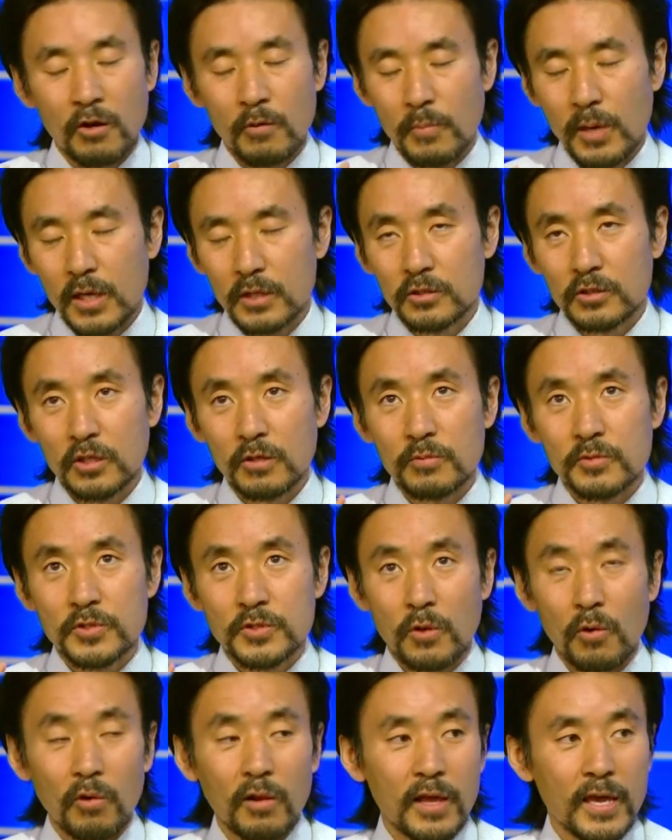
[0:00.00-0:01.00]
amount of
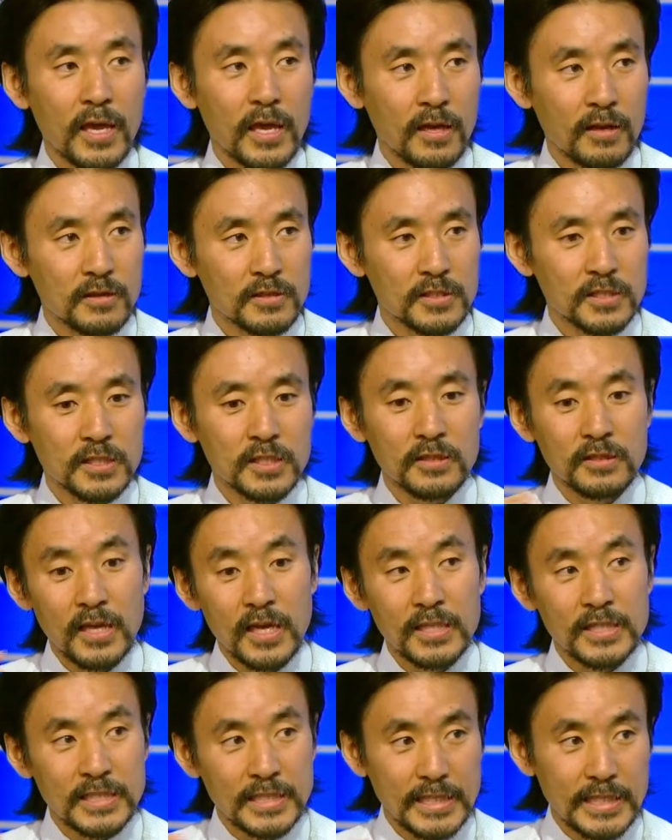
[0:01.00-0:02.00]
solar energy
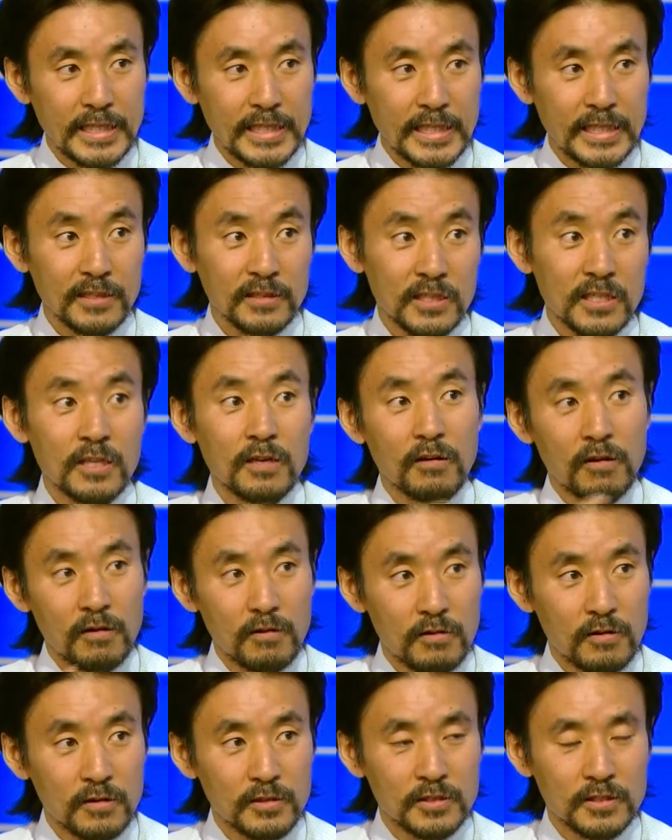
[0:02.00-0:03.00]
that hitting the
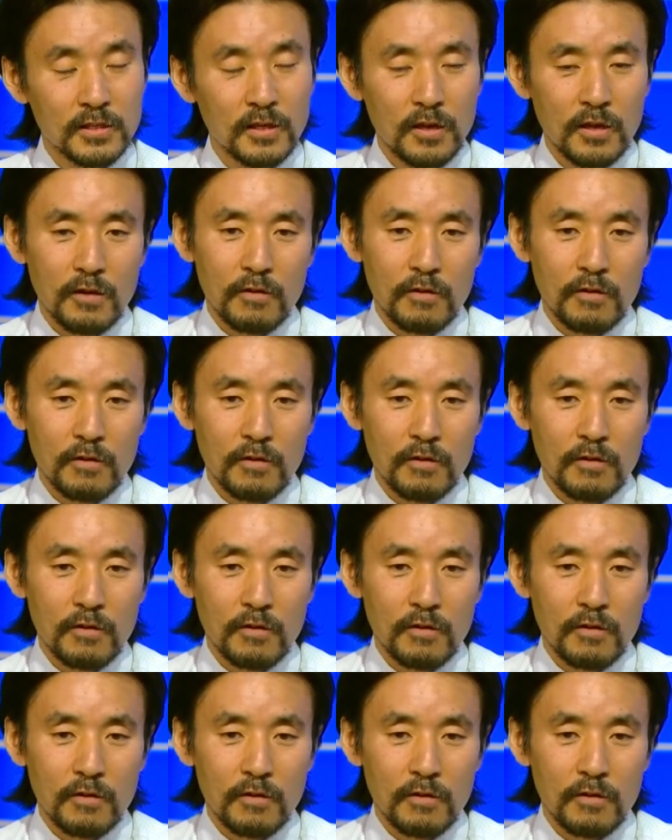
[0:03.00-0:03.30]
earth